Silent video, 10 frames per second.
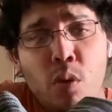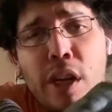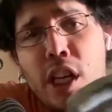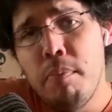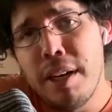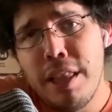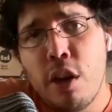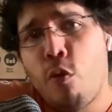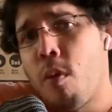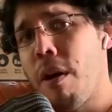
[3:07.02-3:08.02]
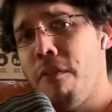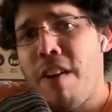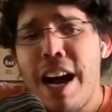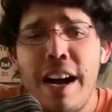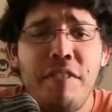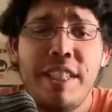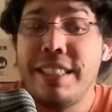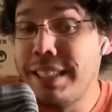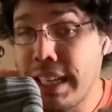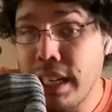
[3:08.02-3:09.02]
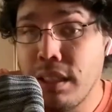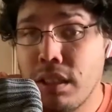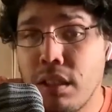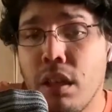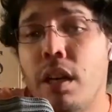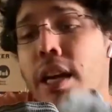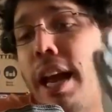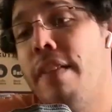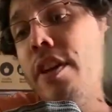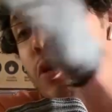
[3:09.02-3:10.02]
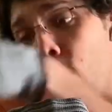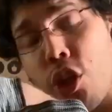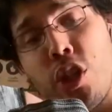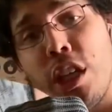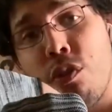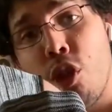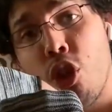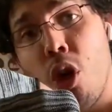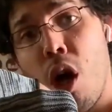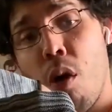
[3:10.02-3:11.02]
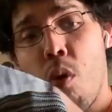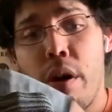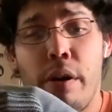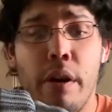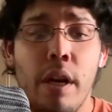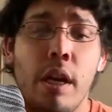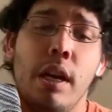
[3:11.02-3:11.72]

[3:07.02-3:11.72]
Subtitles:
You want to keep it in there for about 5-10 seconds, and then you want to transfer it to the hot water.